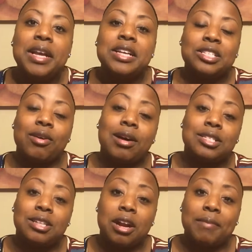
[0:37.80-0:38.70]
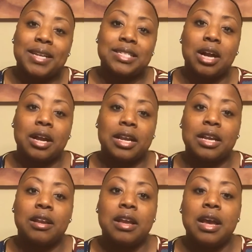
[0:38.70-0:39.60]
So I'll start by
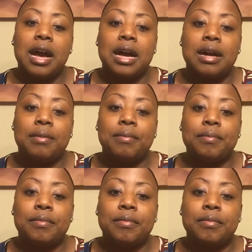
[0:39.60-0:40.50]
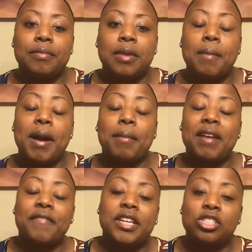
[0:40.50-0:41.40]
talking about my
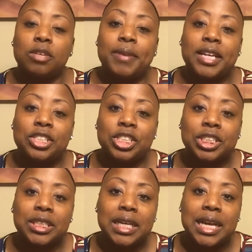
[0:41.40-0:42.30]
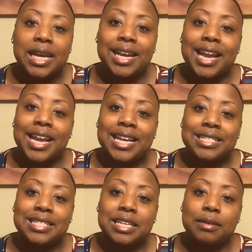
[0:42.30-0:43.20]
feature picture,
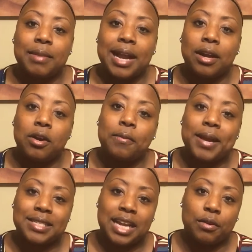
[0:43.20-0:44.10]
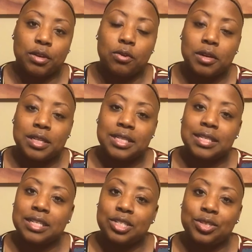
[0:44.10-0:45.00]
and I hope as I record this,
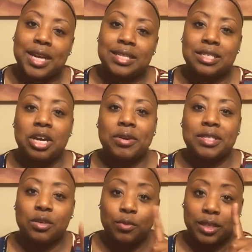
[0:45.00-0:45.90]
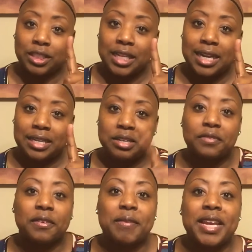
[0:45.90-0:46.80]
because you guys know it's a one-shot deal
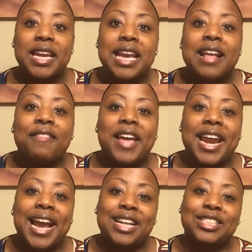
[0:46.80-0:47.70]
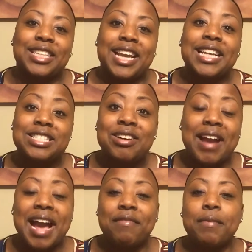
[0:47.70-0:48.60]
for me, that I actually still
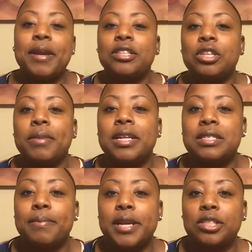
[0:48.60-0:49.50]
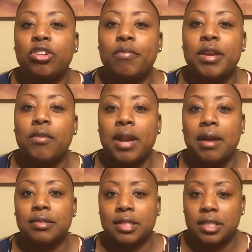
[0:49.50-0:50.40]
have the picture, but it's a picture of me when I
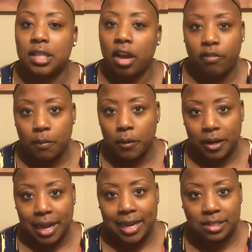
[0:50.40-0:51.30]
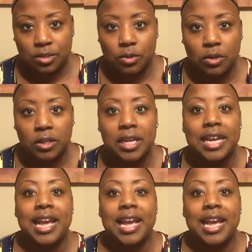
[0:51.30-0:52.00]
was a sophomore in high school.